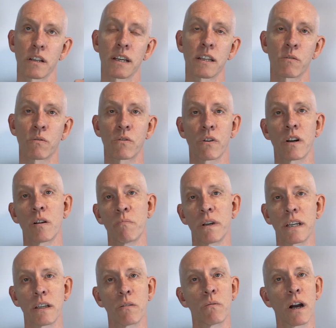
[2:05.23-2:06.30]
needs we're trying to
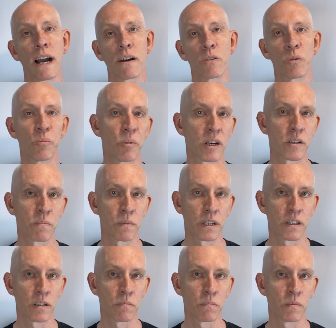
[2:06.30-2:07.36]
meet. How do we best
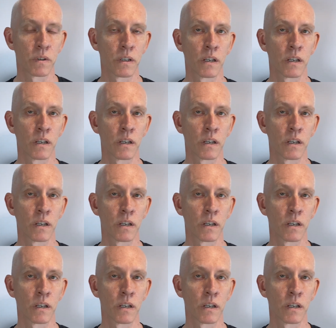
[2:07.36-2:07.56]
meet them?